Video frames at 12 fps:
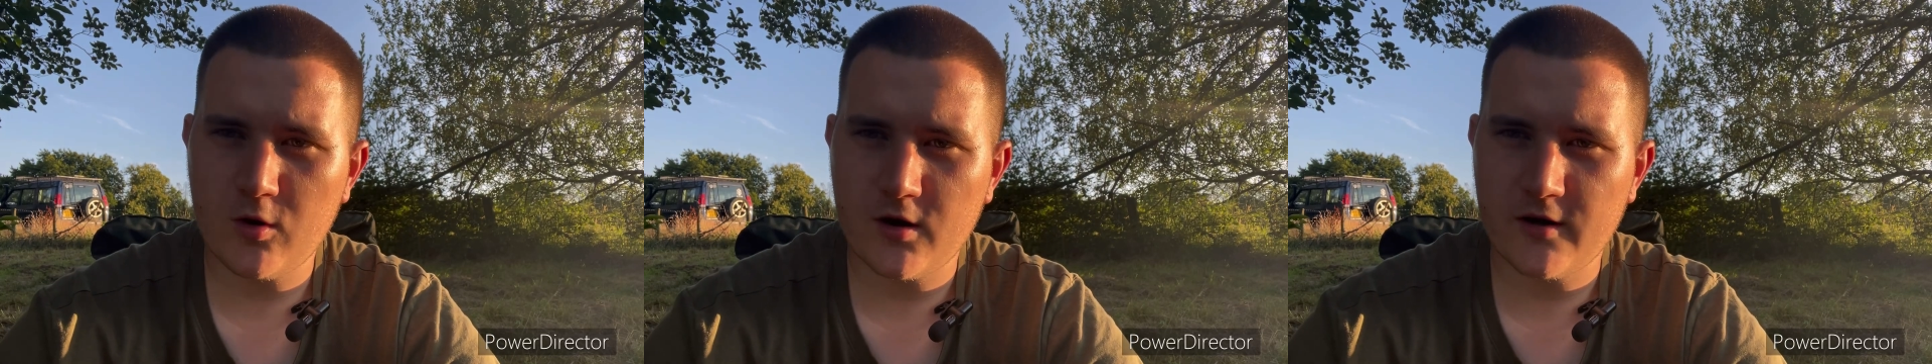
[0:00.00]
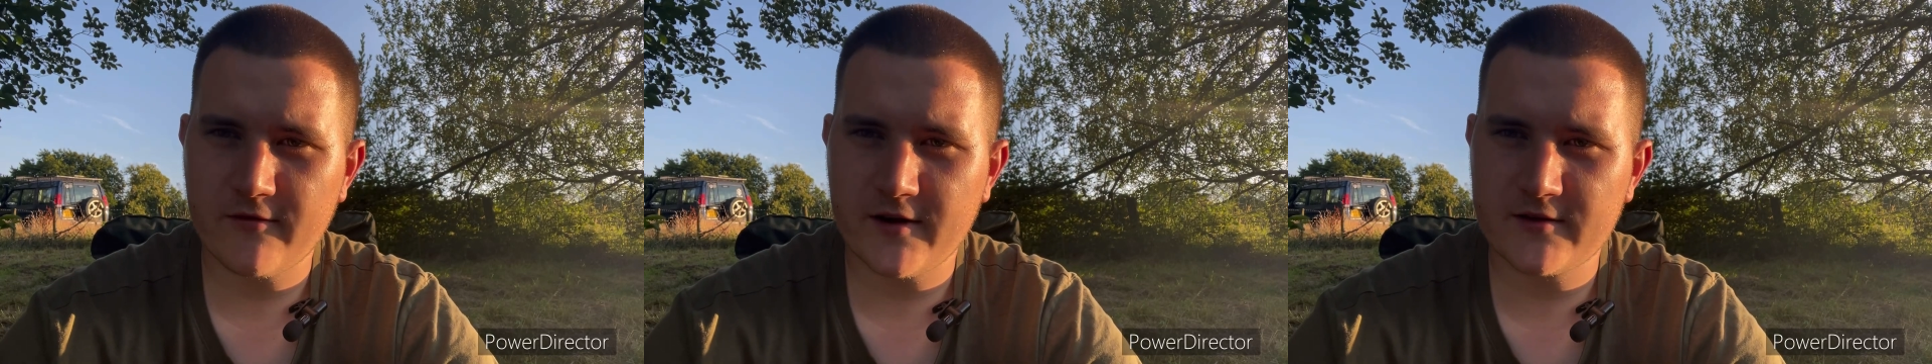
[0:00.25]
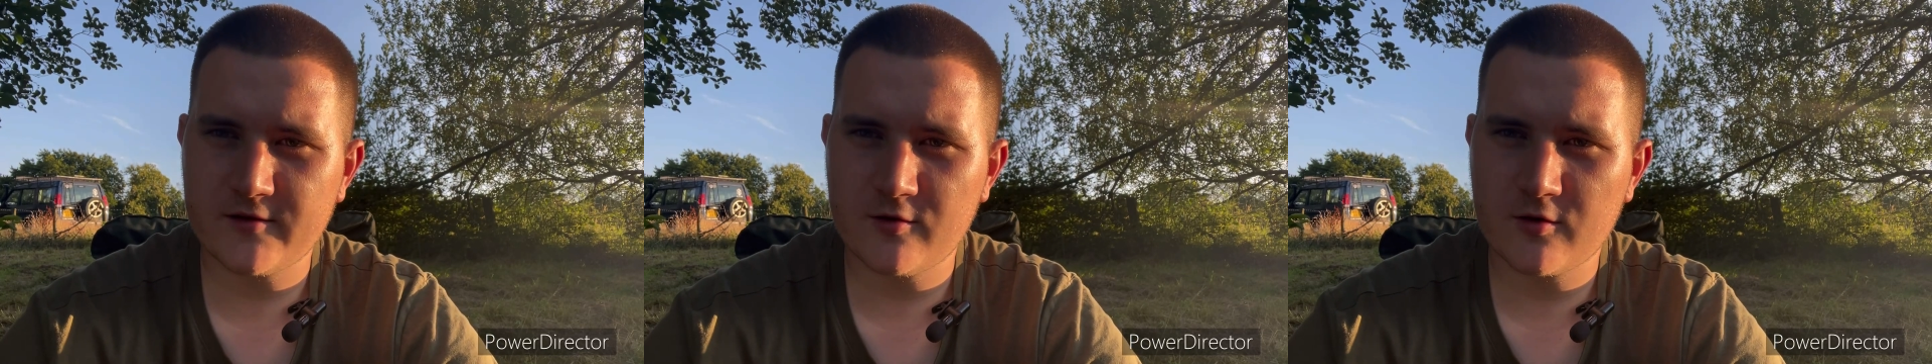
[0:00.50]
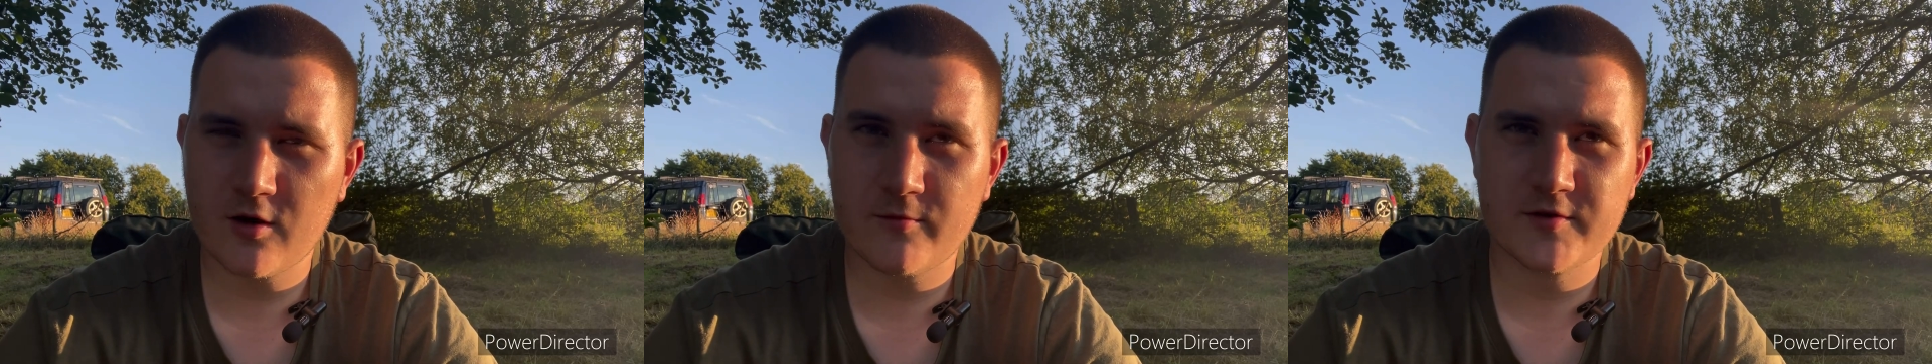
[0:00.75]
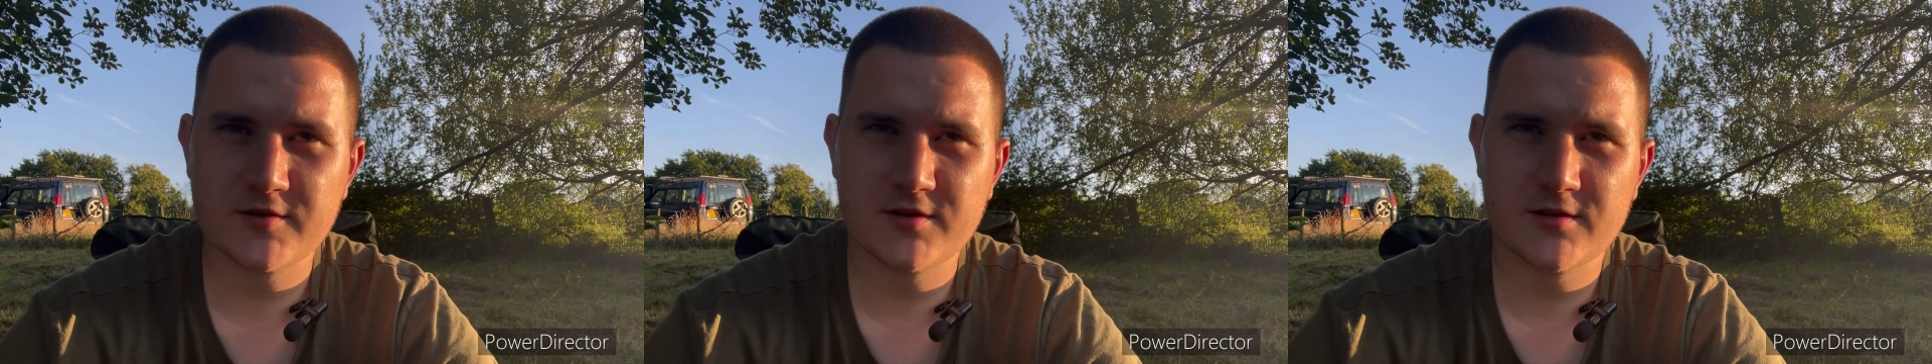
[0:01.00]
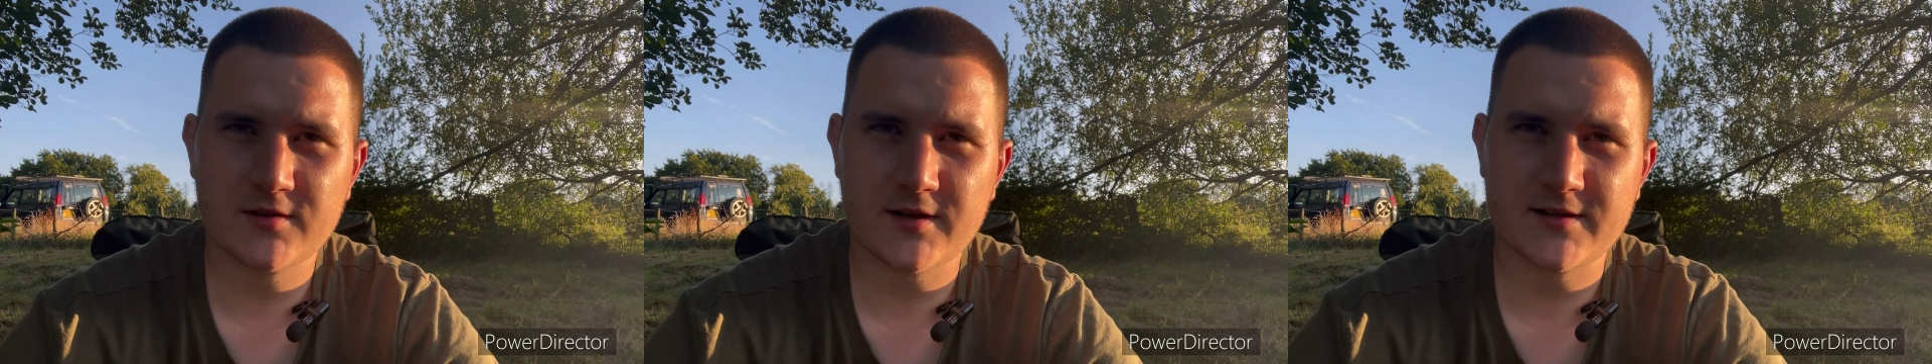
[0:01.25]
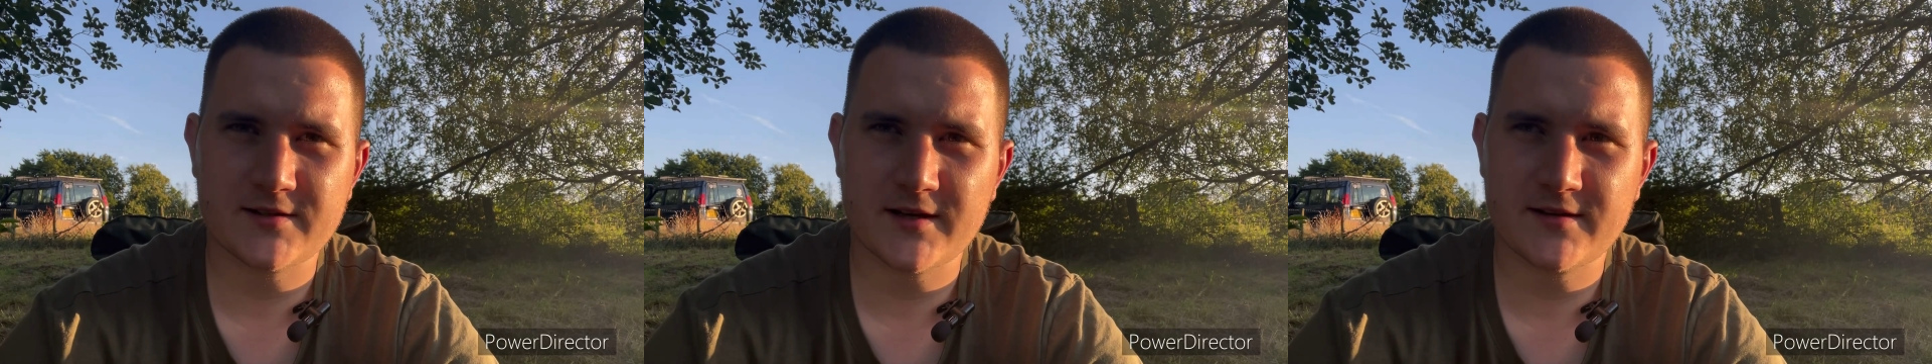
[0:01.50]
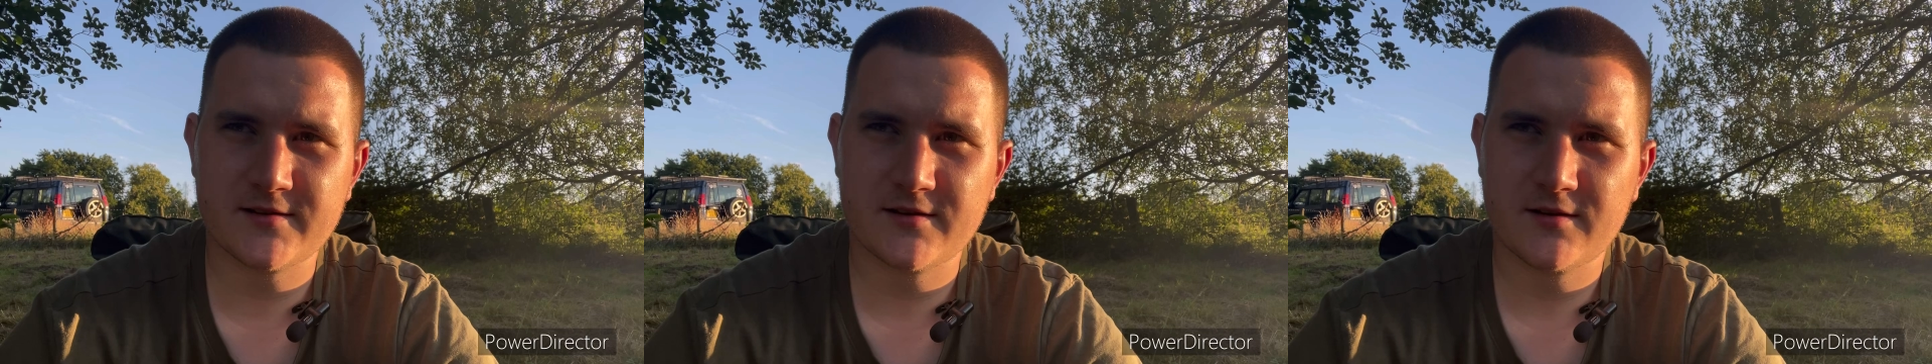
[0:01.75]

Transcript: I've had 2 commons. Dad's had,